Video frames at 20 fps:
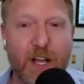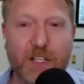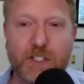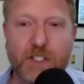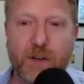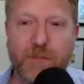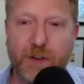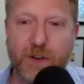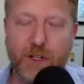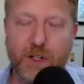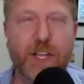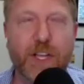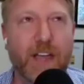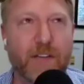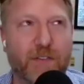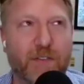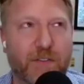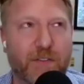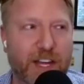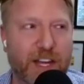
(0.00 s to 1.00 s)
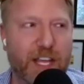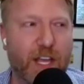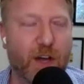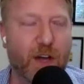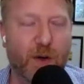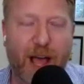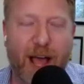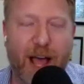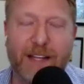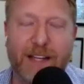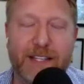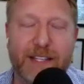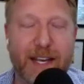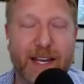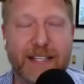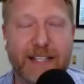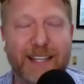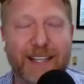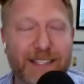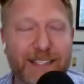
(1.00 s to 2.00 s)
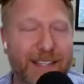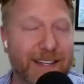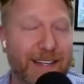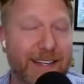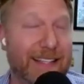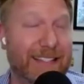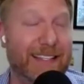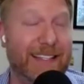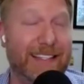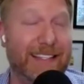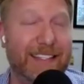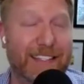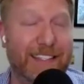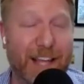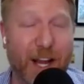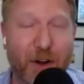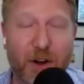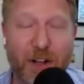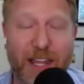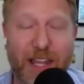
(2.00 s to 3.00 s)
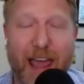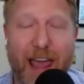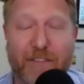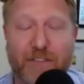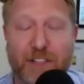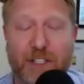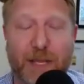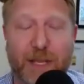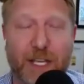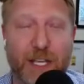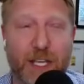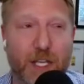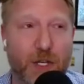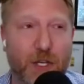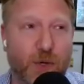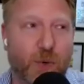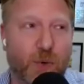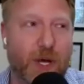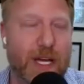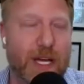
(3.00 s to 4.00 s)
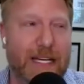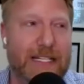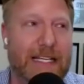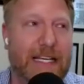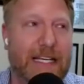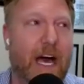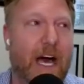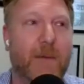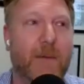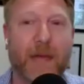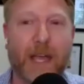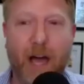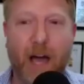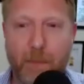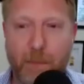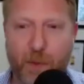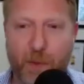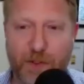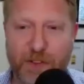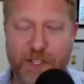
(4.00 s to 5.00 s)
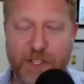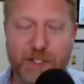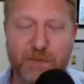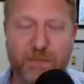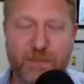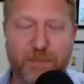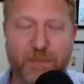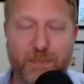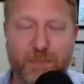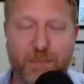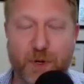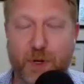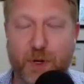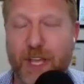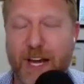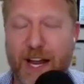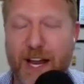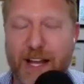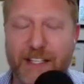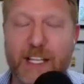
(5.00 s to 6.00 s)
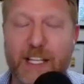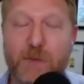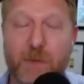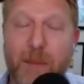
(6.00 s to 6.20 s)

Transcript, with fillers: So if you're looking for video content, it doesn't necessarily have to be you coming up with these brilliant ideas.